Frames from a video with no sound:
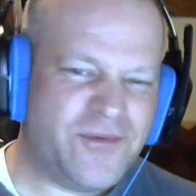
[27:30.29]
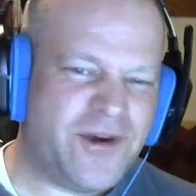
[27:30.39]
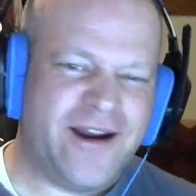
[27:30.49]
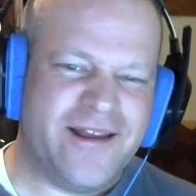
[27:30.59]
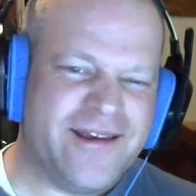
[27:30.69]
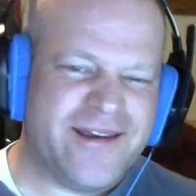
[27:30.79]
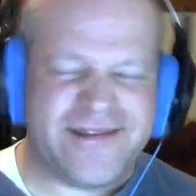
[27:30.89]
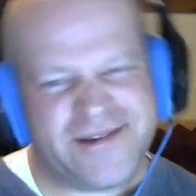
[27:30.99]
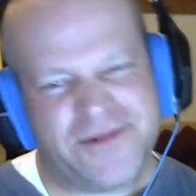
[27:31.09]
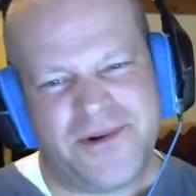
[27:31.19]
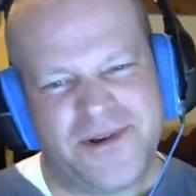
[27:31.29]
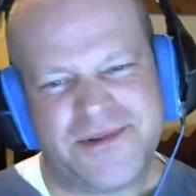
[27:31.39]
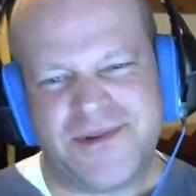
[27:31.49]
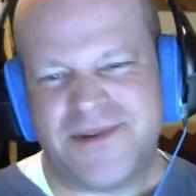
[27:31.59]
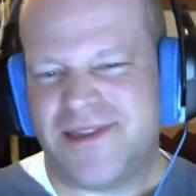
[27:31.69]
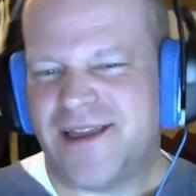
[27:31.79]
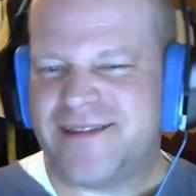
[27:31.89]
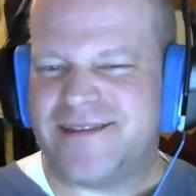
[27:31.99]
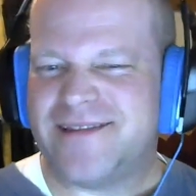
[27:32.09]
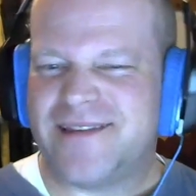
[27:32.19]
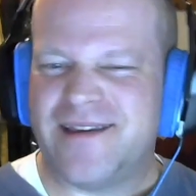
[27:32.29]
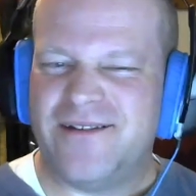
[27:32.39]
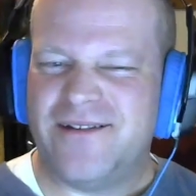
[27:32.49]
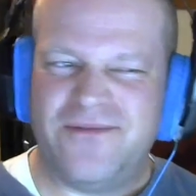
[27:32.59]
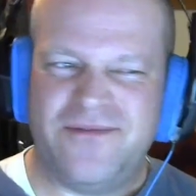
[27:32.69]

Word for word: wireless. It works with lots of stuff.